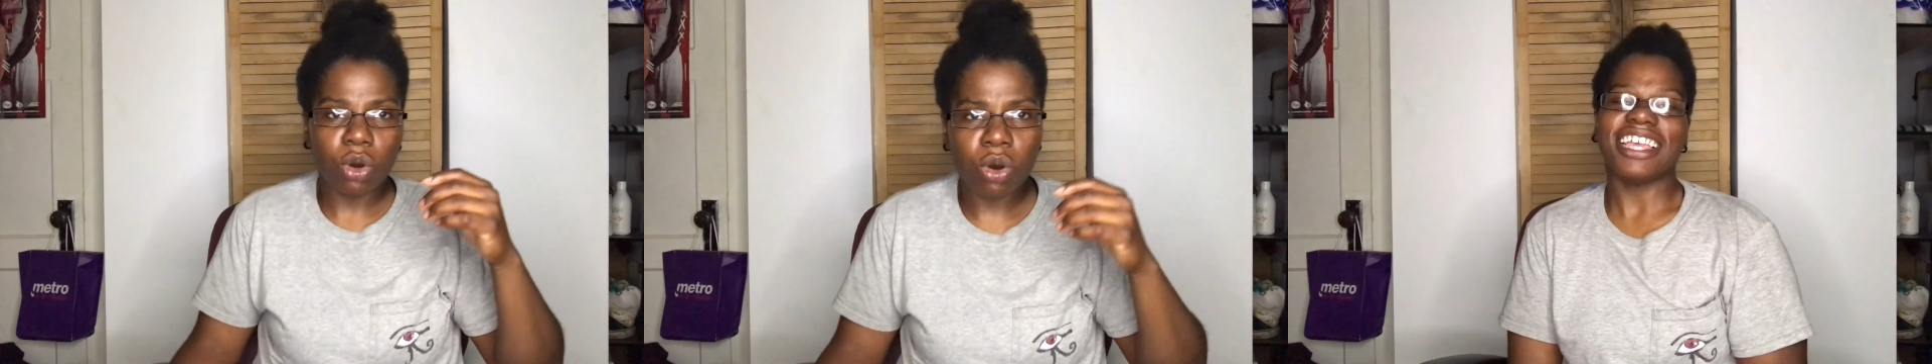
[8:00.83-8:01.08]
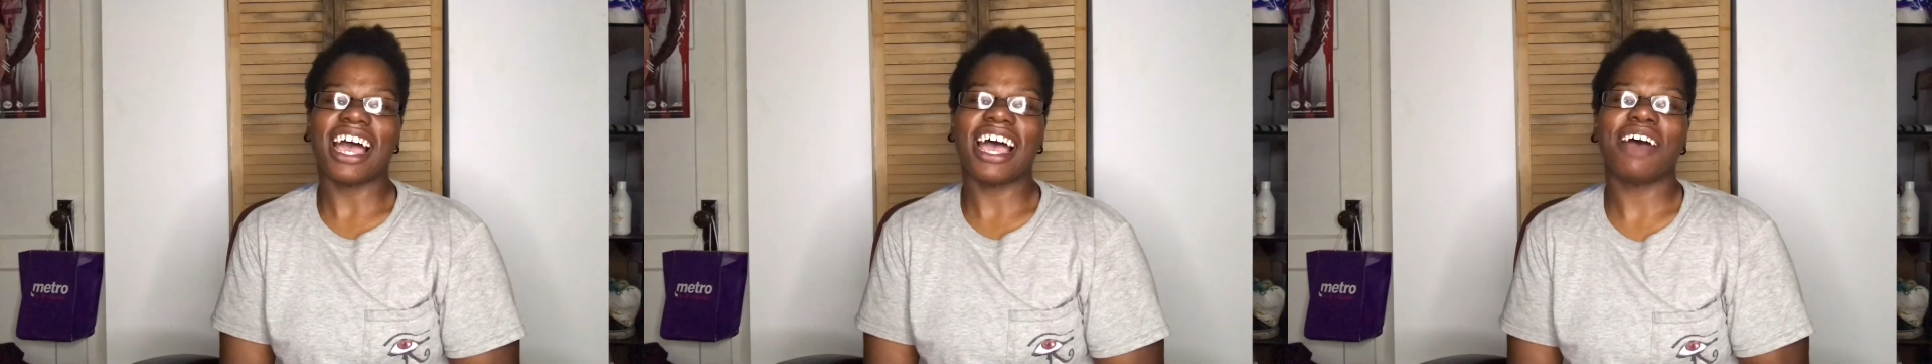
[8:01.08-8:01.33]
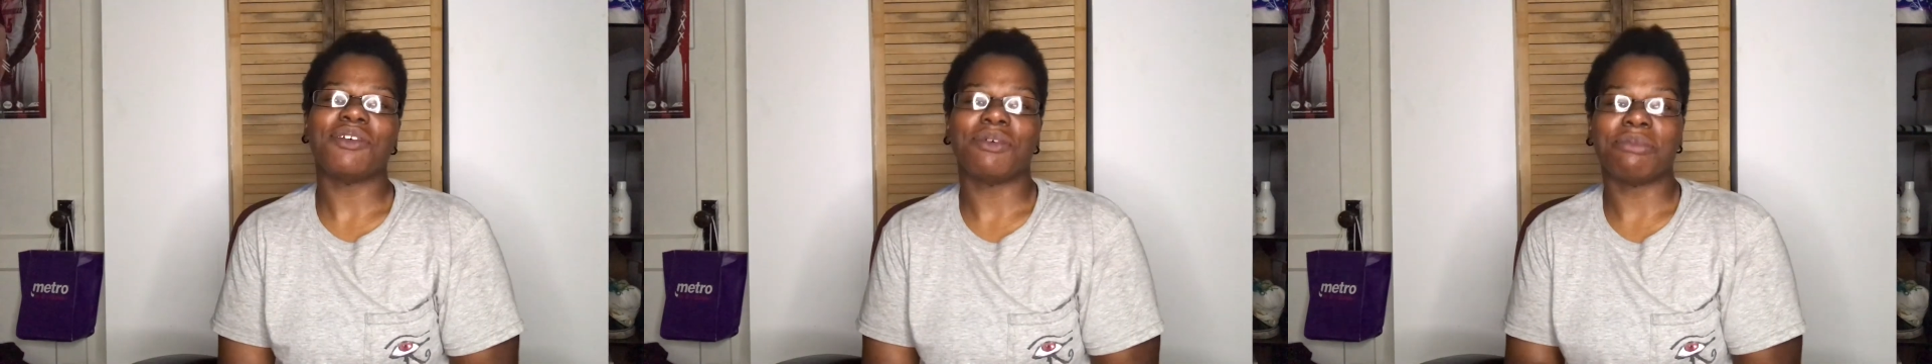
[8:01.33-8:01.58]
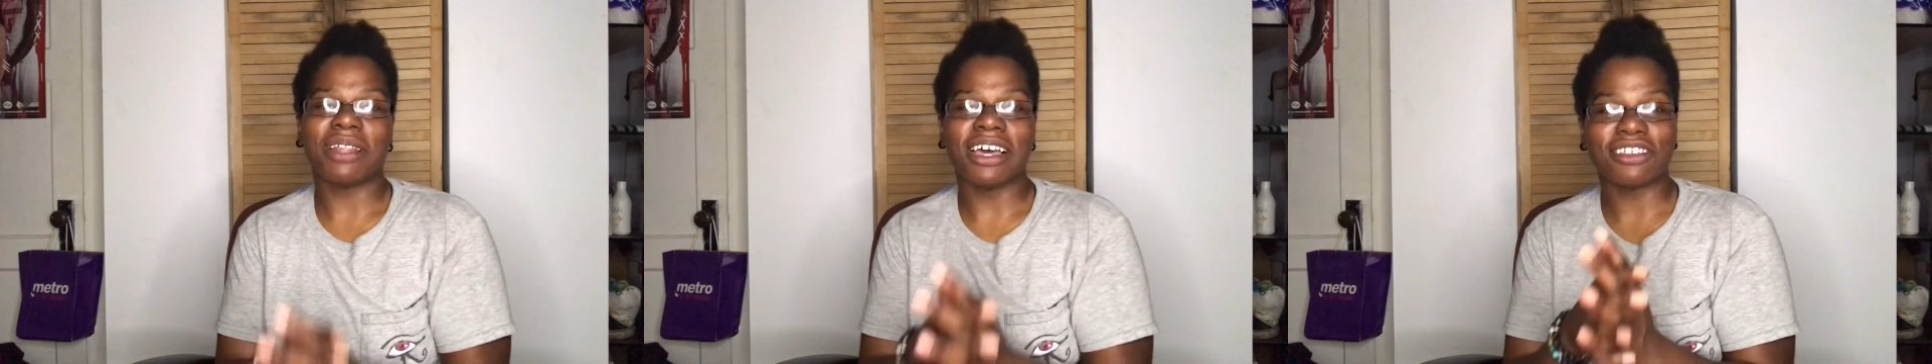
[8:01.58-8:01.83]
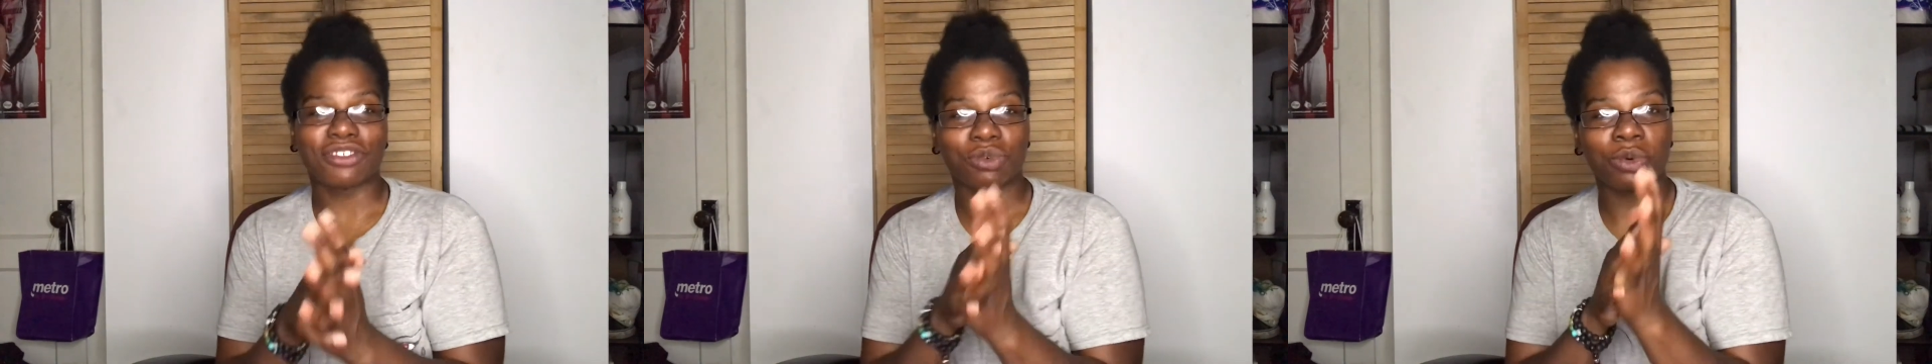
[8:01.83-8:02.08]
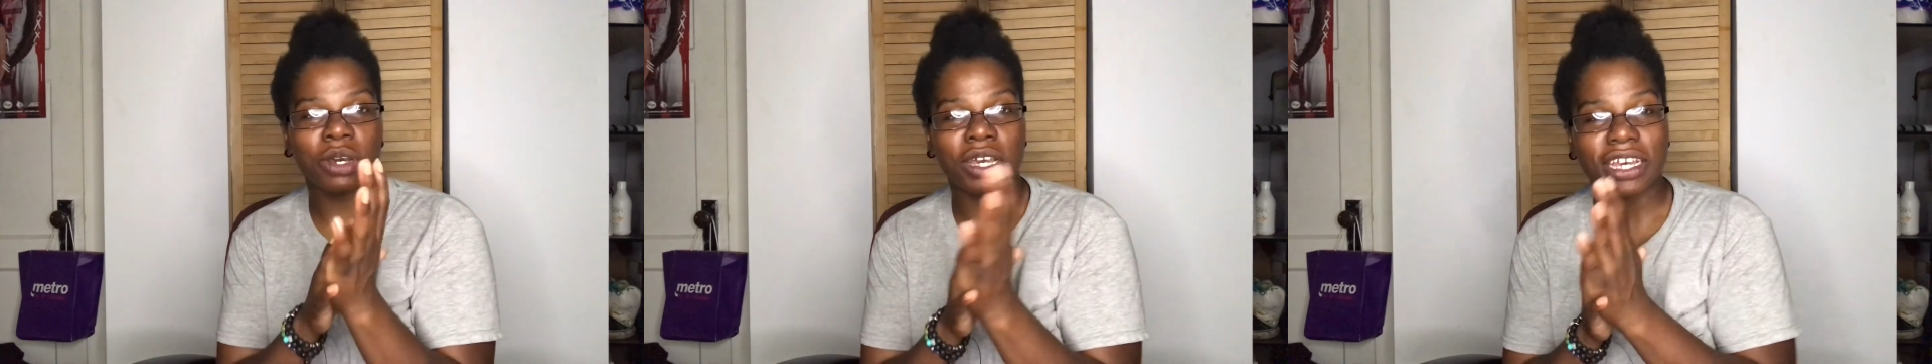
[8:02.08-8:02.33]
Y'all have a blessed
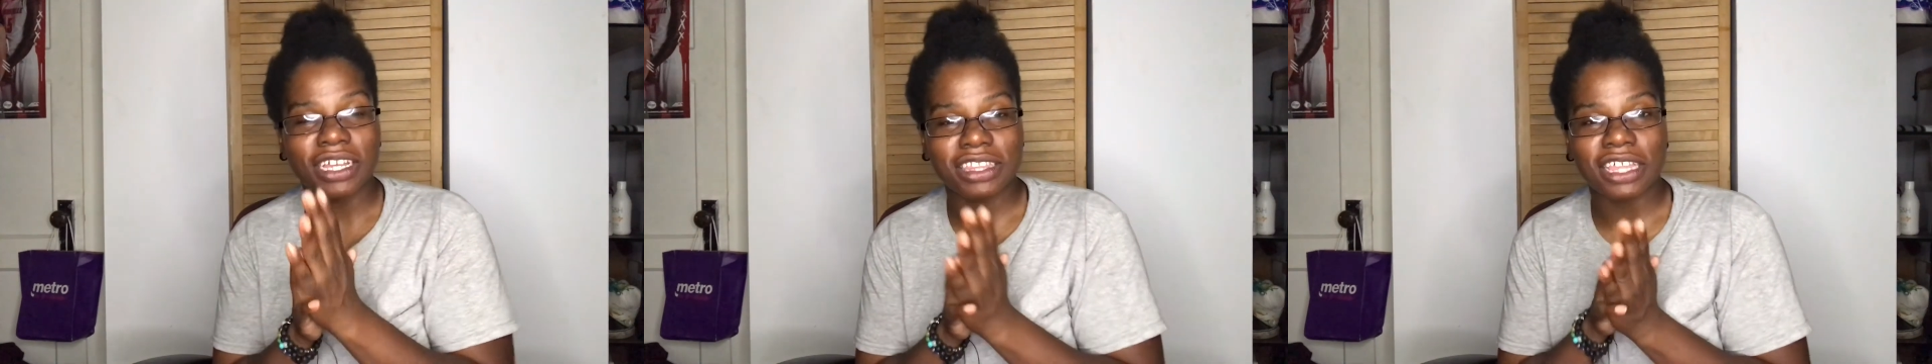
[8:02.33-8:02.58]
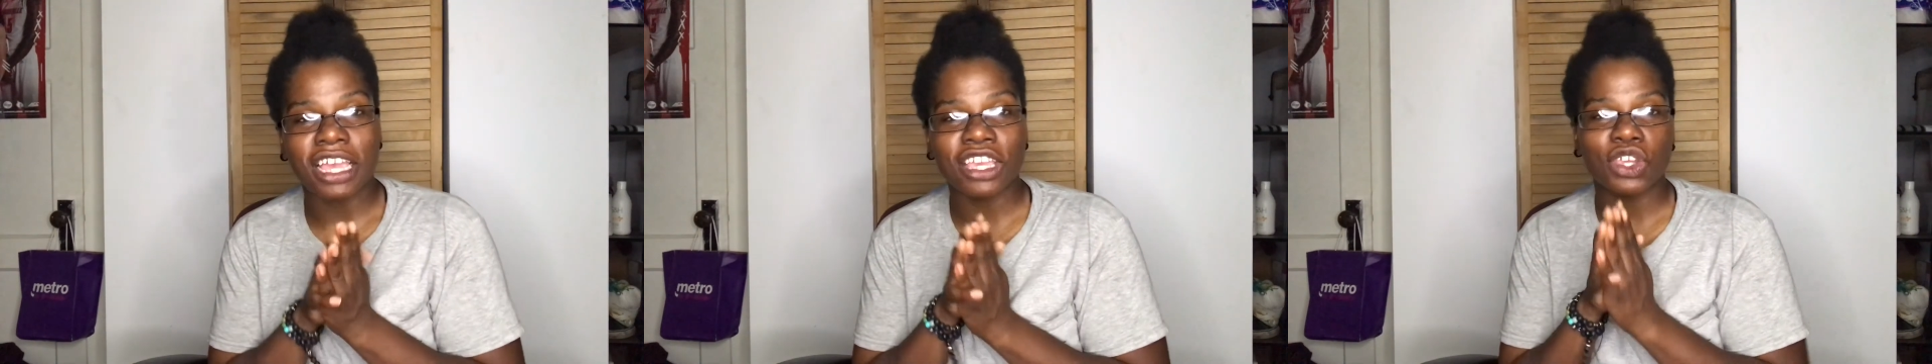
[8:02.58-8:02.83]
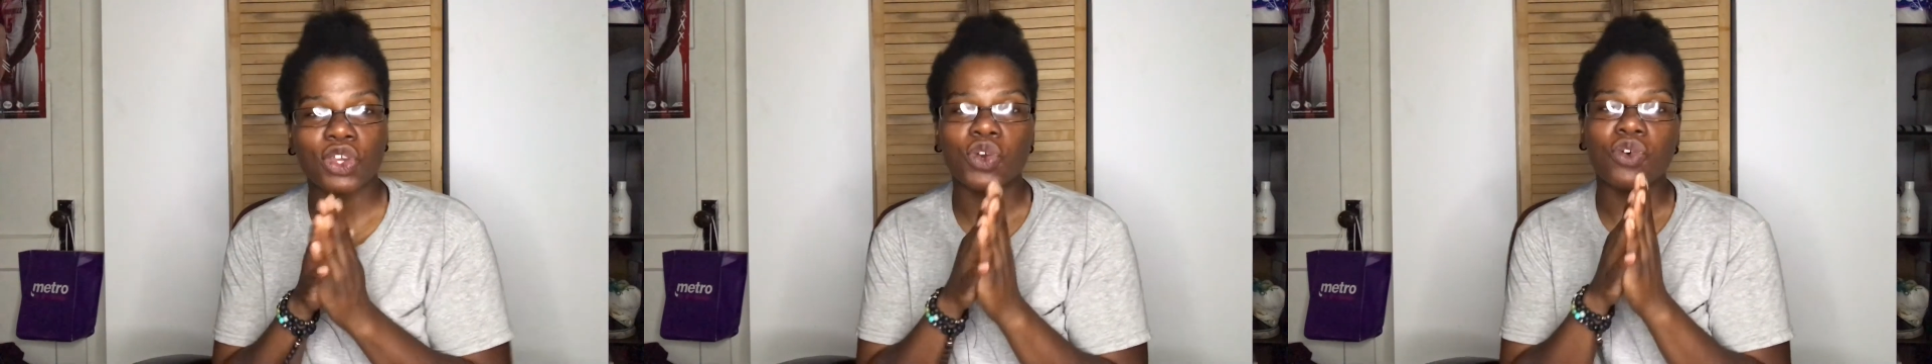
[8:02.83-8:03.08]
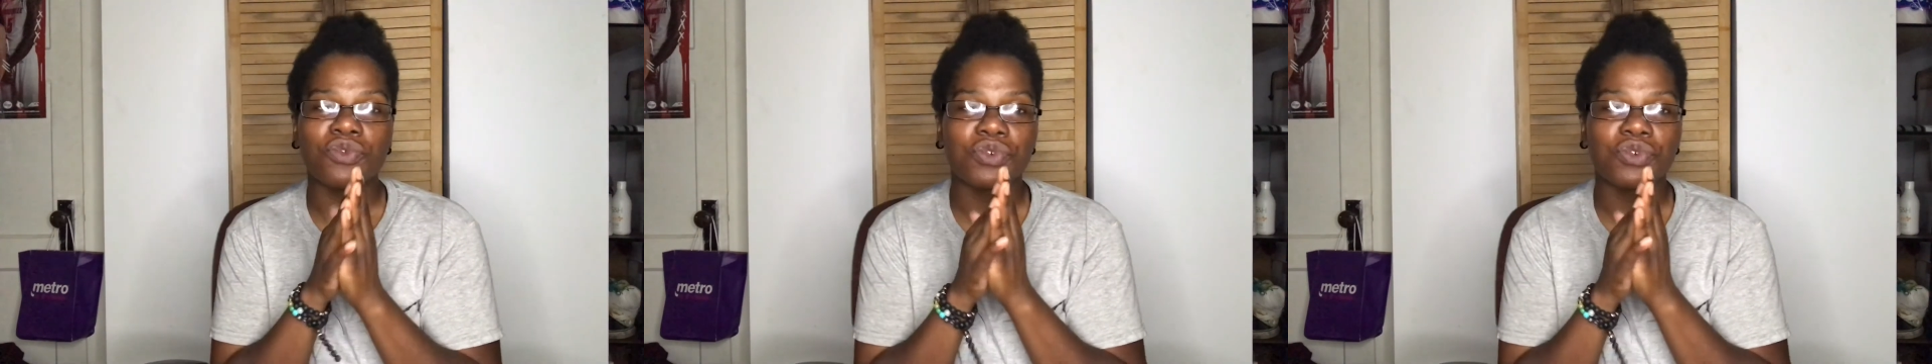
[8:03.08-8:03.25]
one. Thank you